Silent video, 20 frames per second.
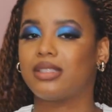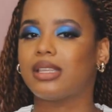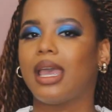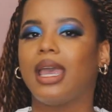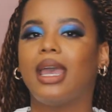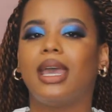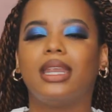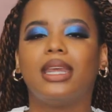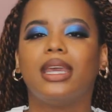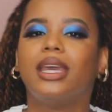
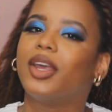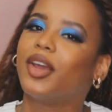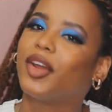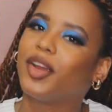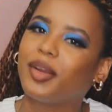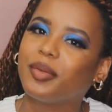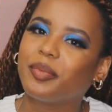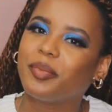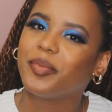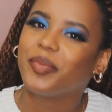and it
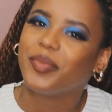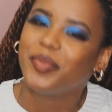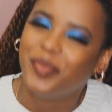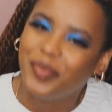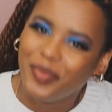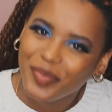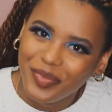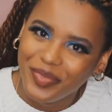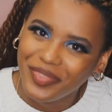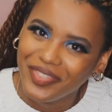hurt.
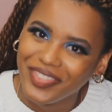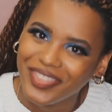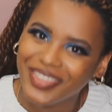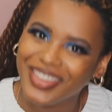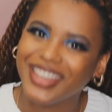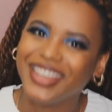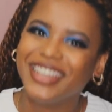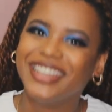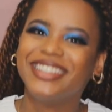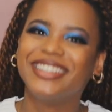
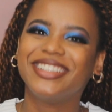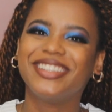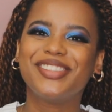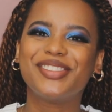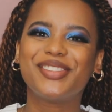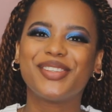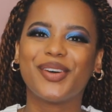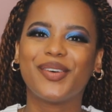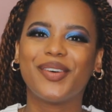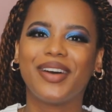
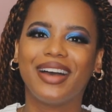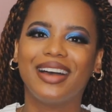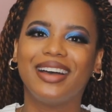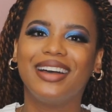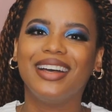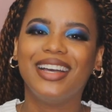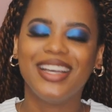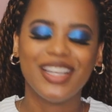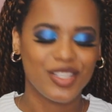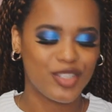So
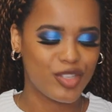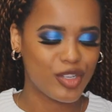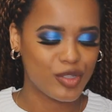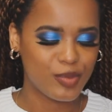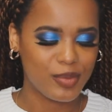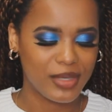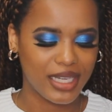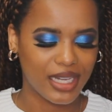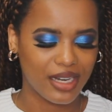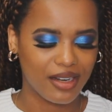
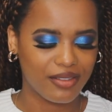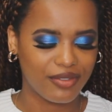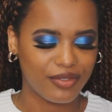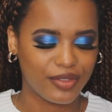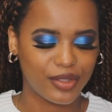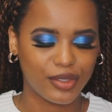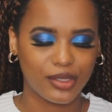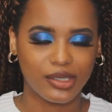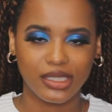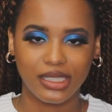just be
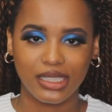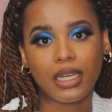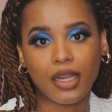careful.